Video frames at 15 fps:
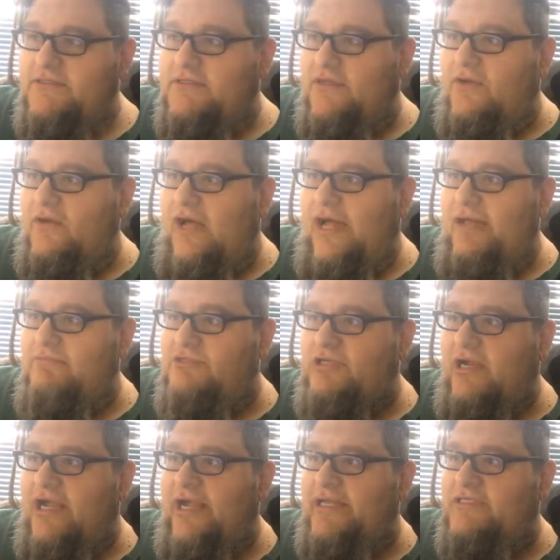So I am
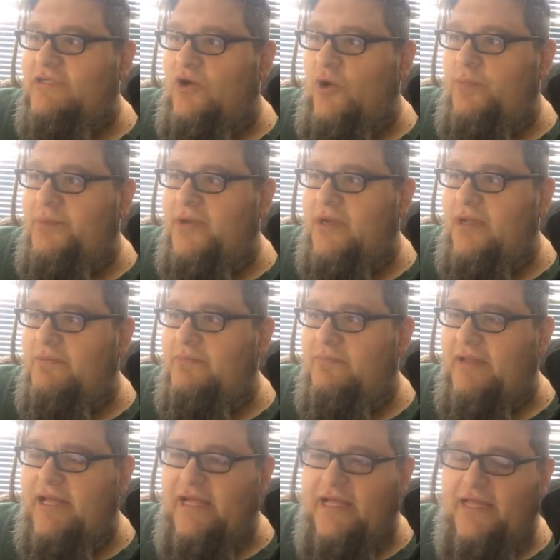trying to open up
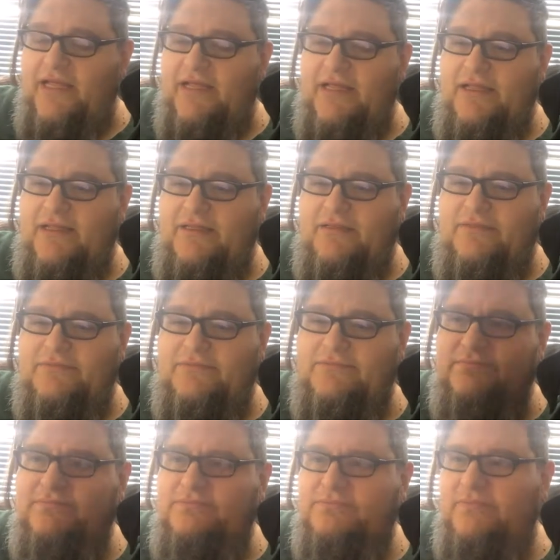my
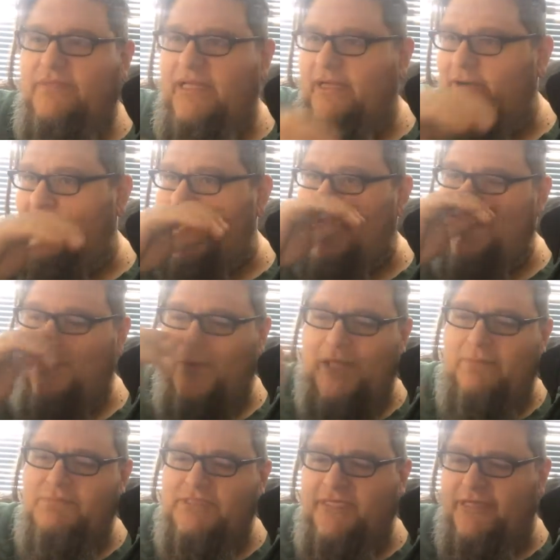internet
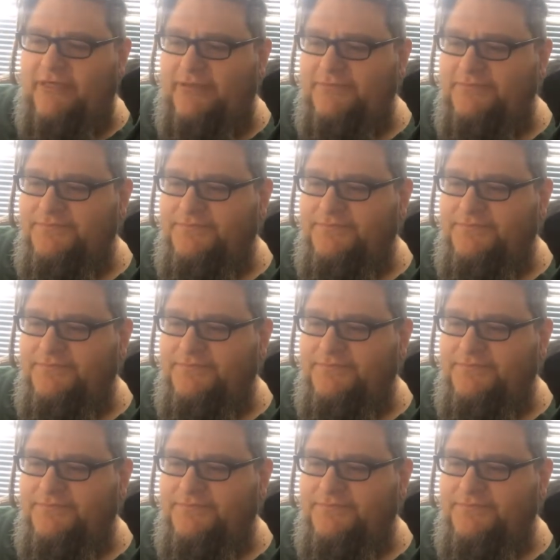webs here